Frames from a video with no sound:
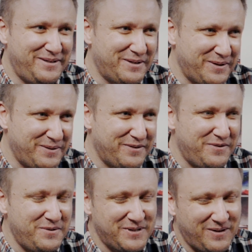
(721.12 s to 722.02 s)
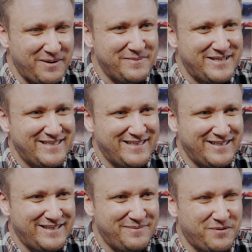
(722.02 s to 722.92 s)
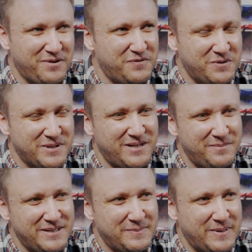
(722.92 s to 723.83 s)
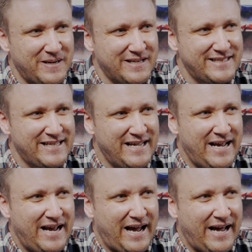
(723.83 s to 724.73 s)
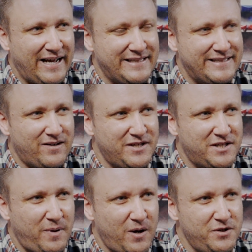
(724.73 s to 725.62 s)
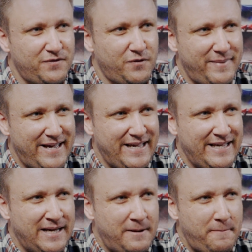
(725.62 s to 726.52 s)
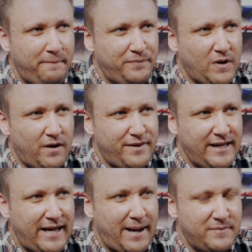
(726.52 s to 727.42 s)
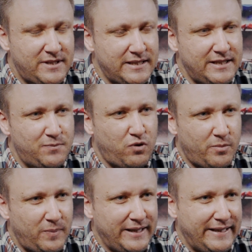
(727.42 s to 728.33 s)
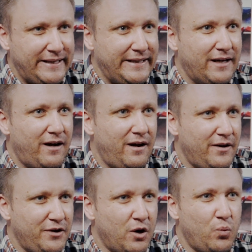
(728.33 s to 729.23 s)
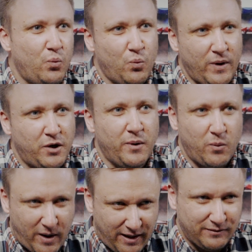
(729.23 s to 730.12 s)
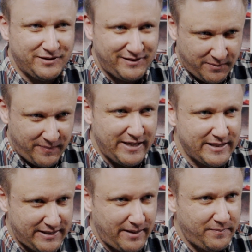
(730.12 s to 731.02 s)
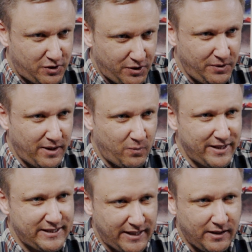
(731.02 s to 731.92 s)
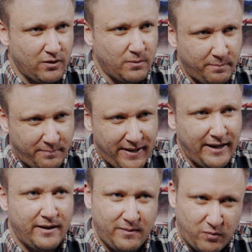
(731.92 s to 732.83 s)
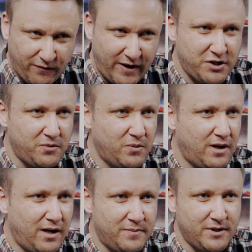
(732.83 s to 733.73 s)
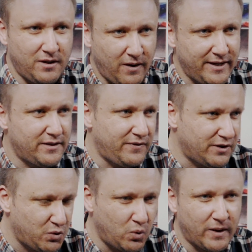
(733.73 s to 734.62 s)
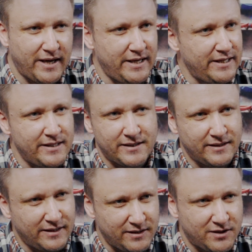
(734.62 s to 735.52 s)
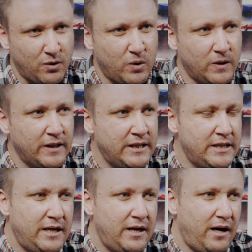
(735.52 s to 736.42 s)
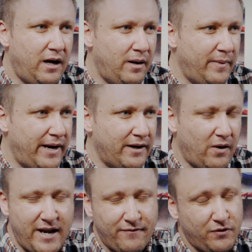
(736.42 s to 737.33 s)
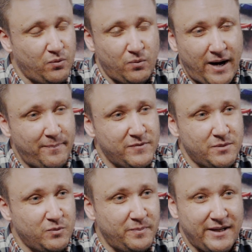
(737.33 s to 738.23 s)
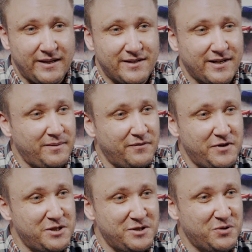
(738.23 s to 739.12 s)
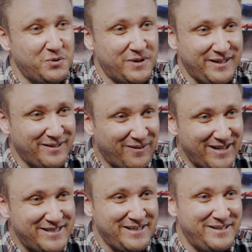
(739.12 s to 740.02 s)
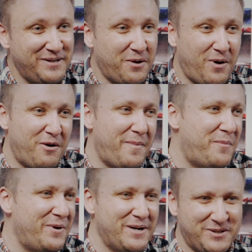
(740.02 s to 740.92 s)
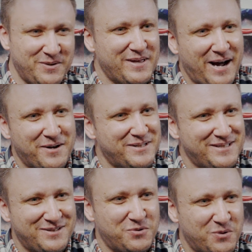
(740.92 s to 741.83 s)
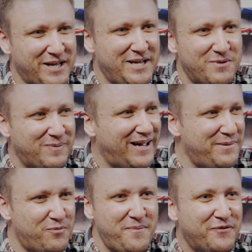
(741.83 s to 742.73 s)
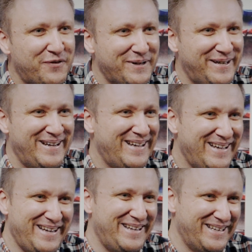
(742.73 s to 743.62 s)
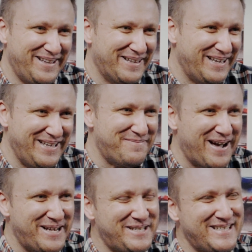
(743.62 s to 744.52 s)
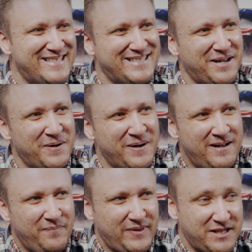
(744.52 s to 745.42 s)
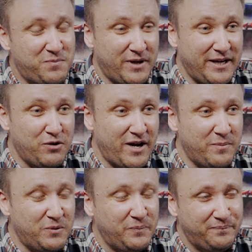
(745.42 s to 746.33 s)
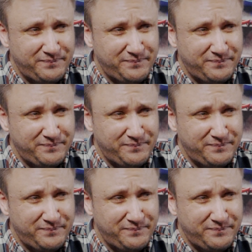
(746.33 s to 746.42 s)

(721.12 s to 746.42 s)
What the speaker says: you know, a few times, 3 or 4 times in the past. And I suppose for me, I think Hampton is probably, you know, we're doing well to be at step 2, and we're taking on big professional clubs, the likes of your Torquays and so on. And I never thought Hampton would be in the same division as Torquay United. You know, I remember in the 2000s, Torquay were playing Brentford in the league matches. So that's pretty incredible.